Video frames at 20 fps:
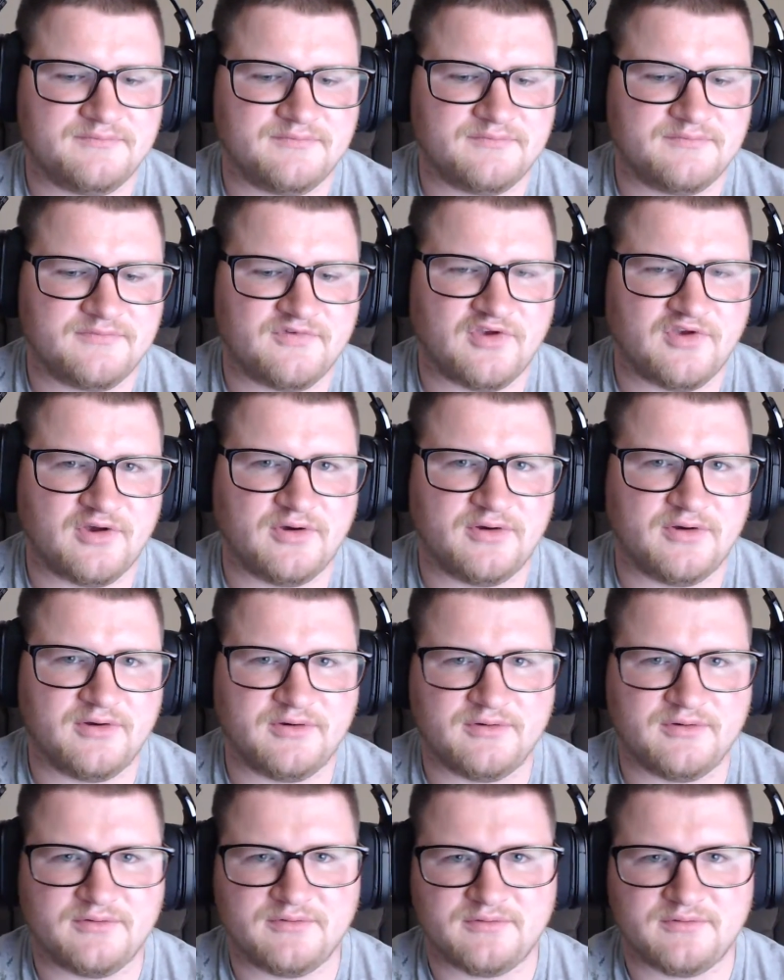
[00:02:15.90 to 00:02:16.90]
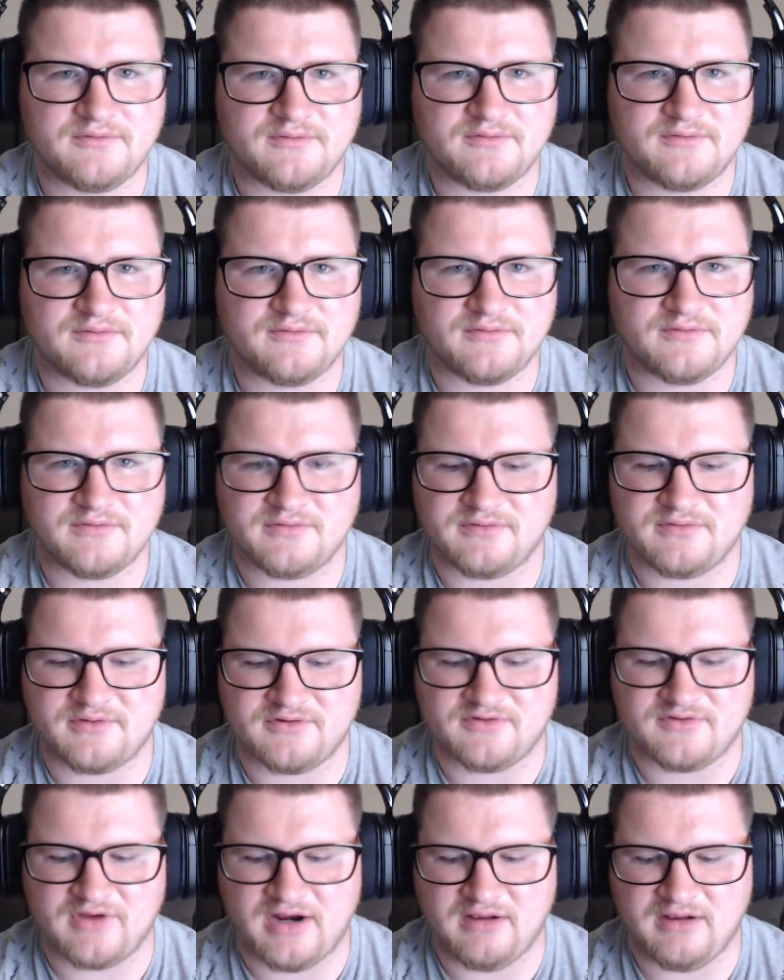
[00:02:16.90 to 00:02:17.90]
So
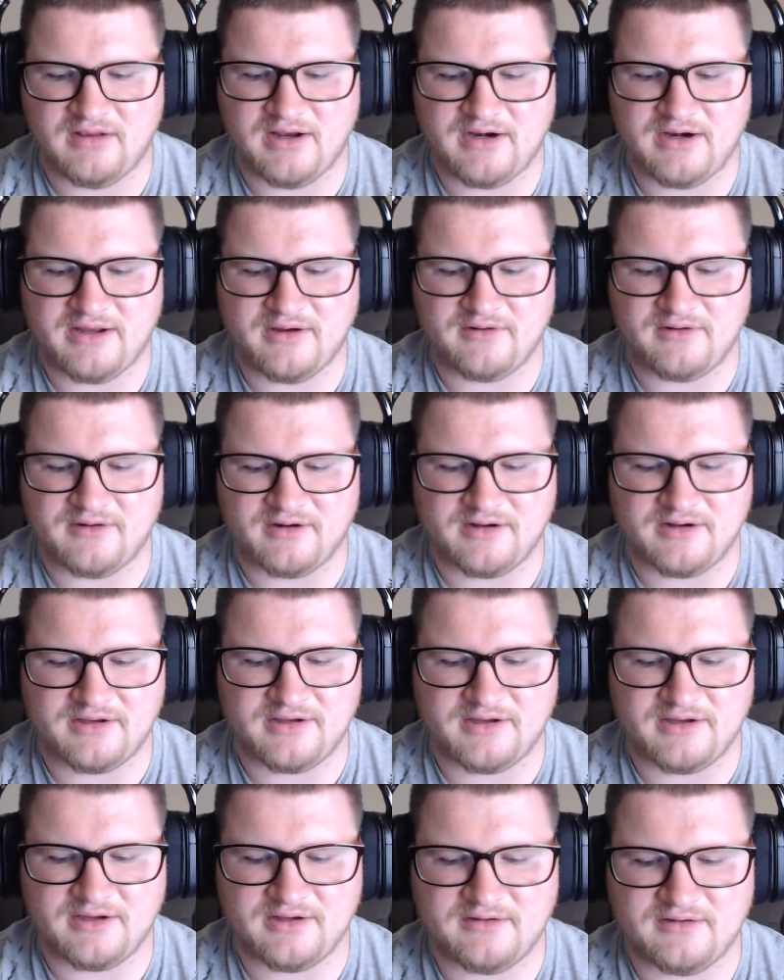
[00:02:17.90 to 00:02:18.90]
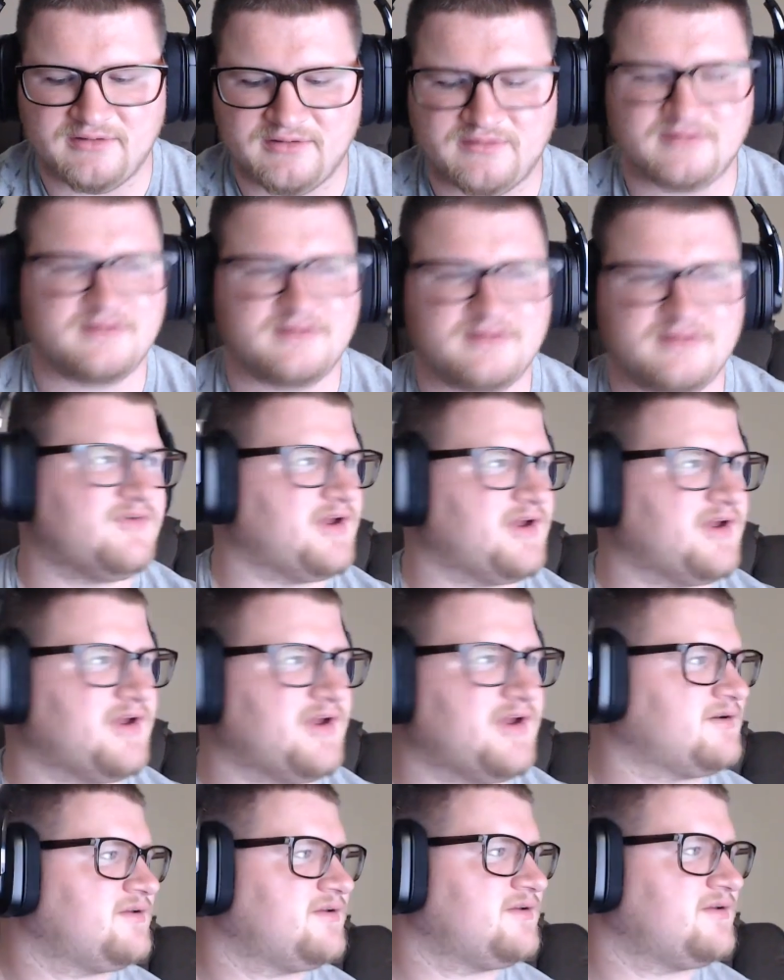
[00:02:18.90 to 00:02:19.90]
there's not a lot out on it yet. In
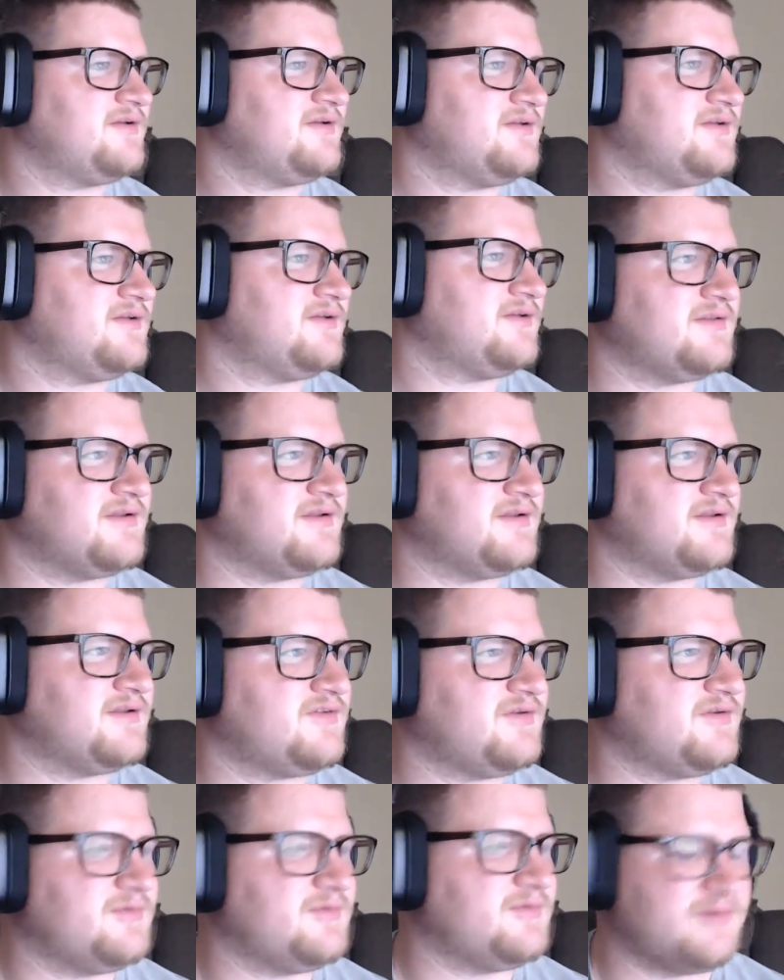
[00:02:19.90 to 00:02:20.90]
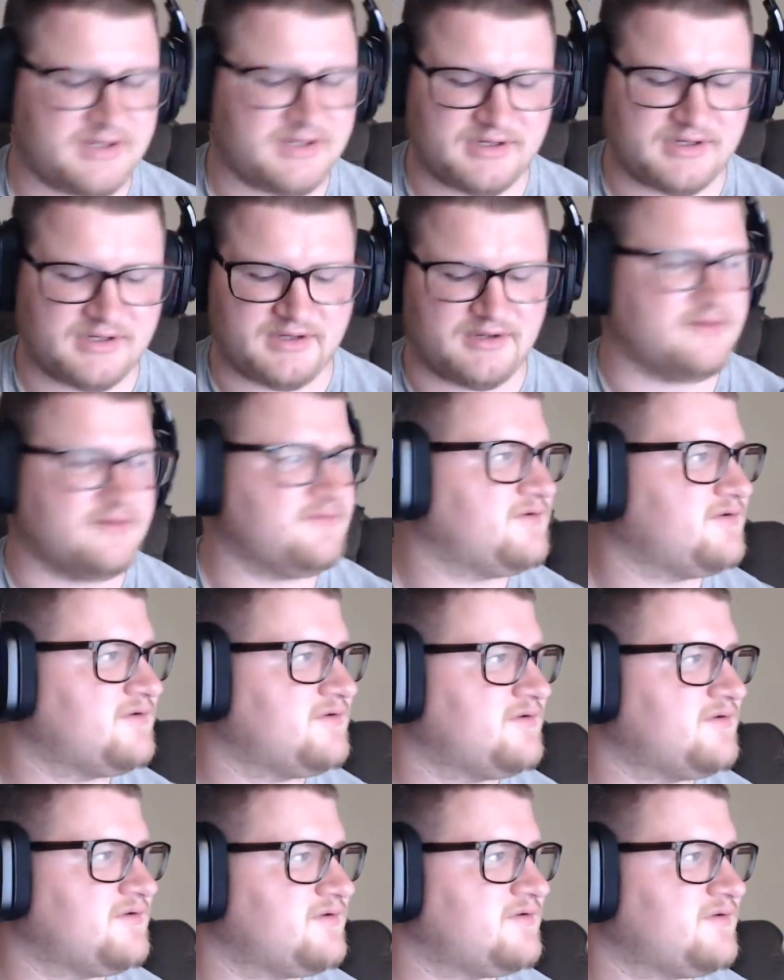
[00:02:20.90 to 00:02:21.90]
fact, let's see what I have.